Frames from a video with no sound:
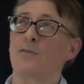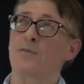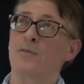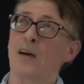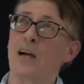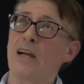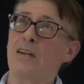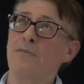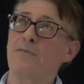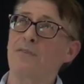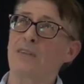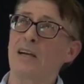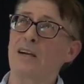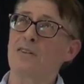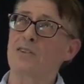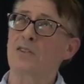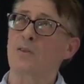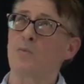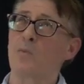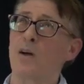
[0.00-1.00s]

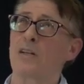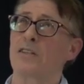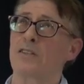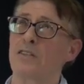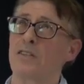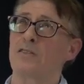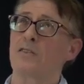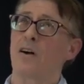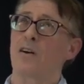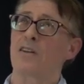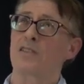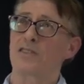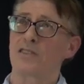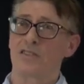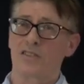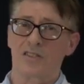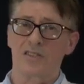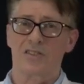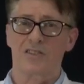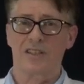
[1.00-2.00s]
$5,100
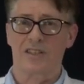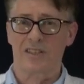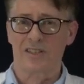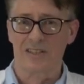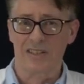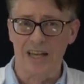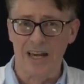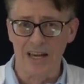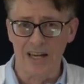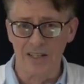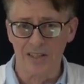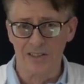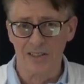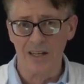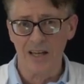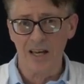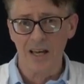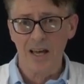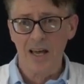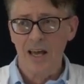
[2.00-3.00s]
in just 6
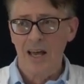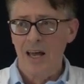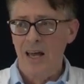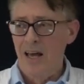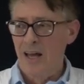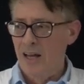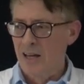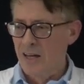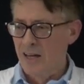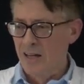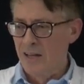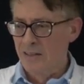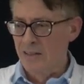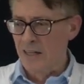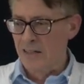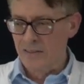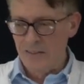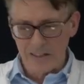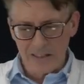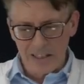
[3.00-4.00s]
days. And
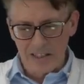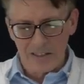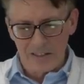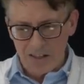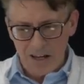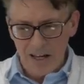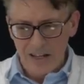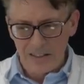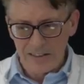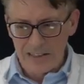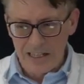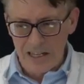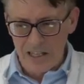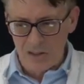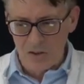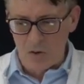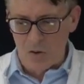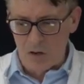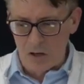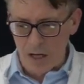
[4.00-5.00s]
I think in 9
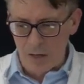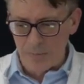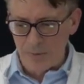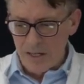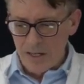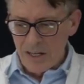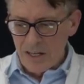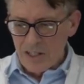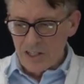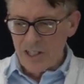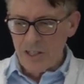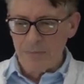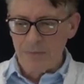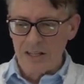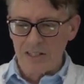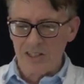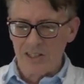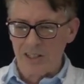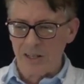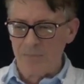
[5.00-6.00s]
days all up, she
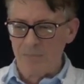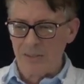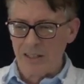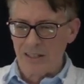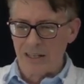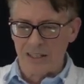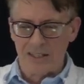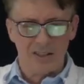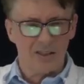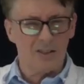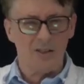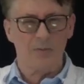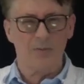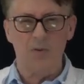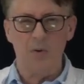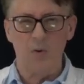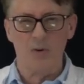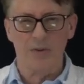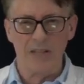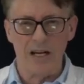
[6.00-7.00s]
made something like another
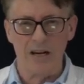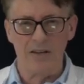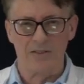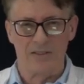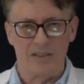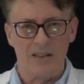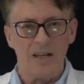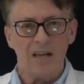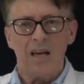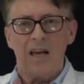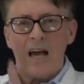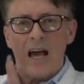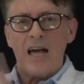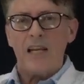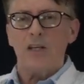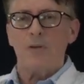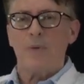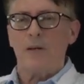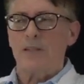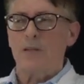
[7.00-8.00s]
4,000.
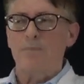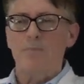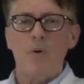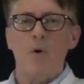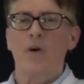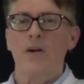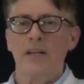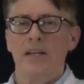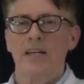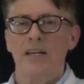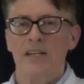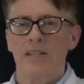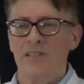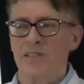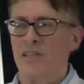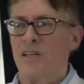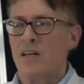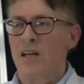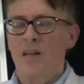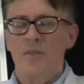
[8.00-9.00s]
Anyway, the point
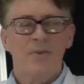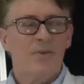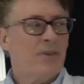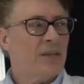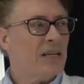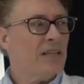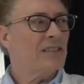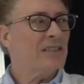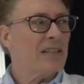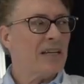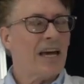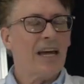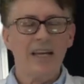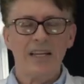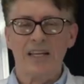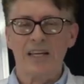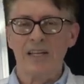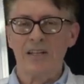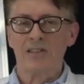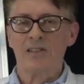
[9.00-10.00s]
is, these
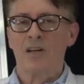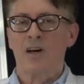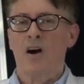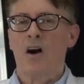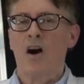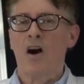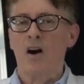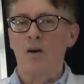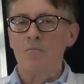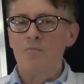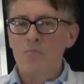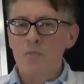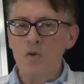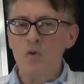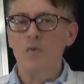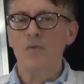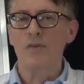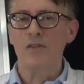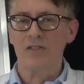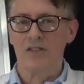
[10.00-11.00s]
ladies are
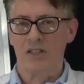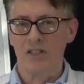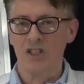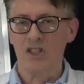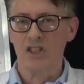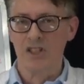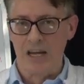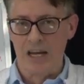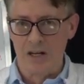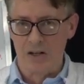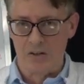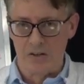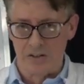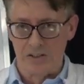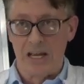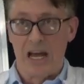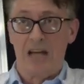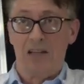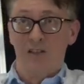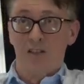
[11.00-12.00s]
movers and
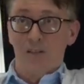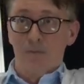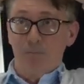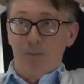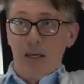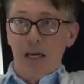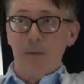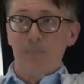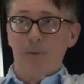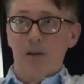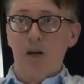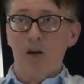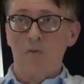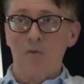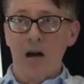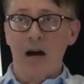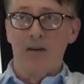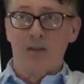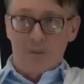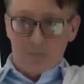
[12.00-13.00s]
shakers, and there's people
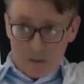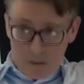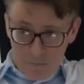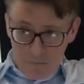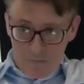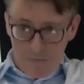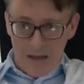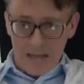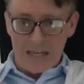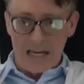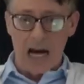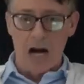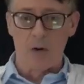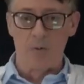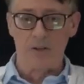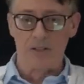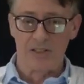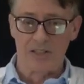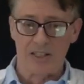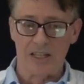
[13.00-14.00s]
around them that make
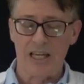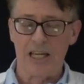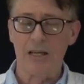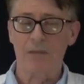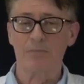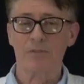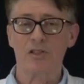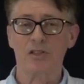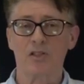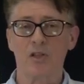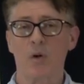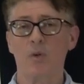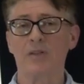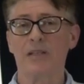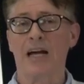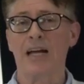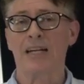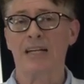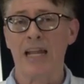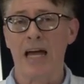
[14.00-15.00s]
our team so
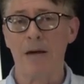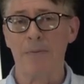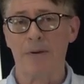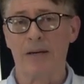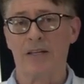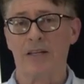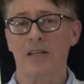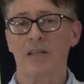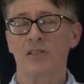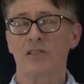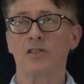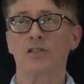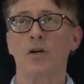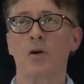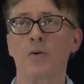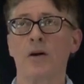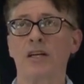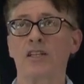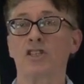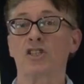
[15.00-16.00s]
dynamic,
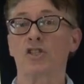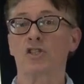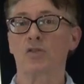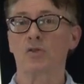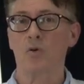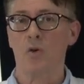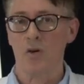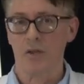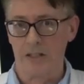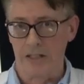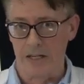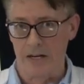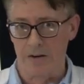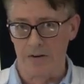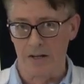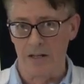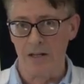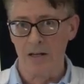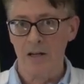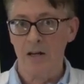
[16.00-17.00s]
so
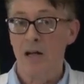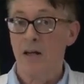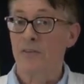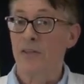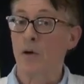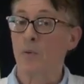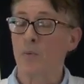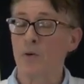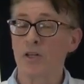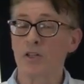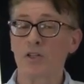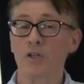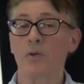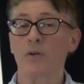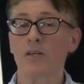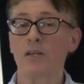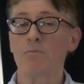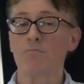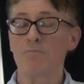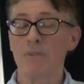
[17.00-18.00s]
extraordinary, that we're
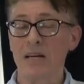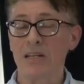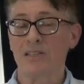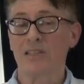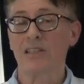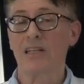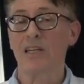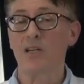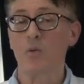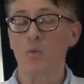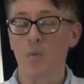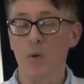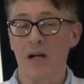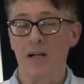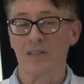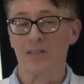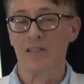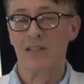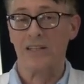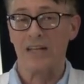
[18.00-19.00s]
doing amazingly
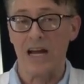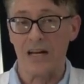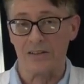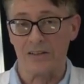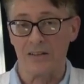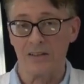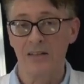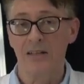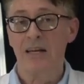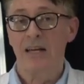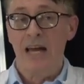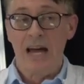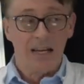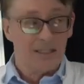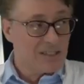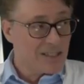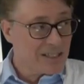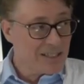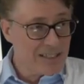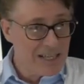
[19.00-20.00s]
well together.
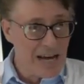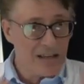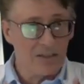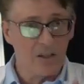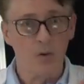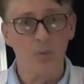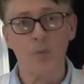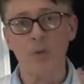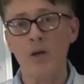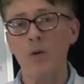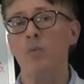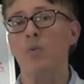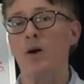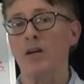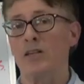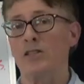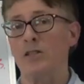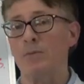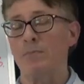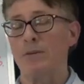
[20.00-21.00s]
And together, we
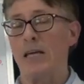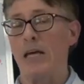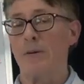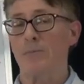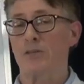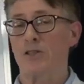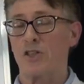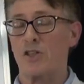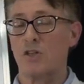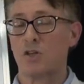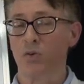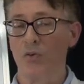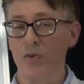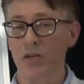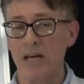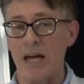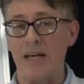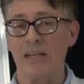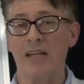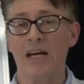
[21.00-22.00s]
wanted to be able to
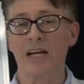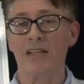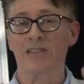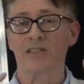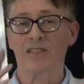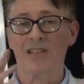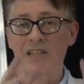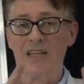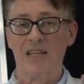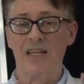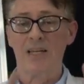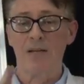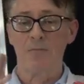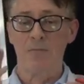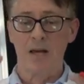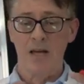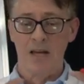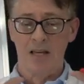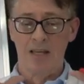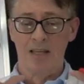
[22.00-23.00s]
create a
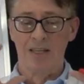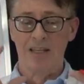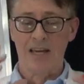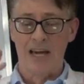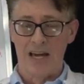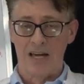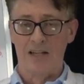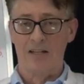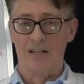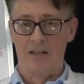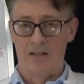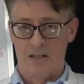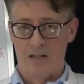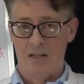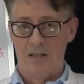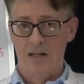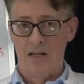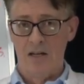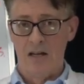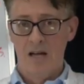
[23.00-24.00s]
Team Canada
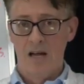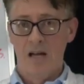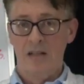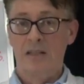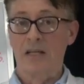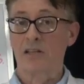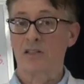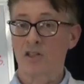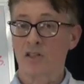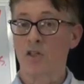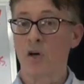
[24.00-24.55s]
that is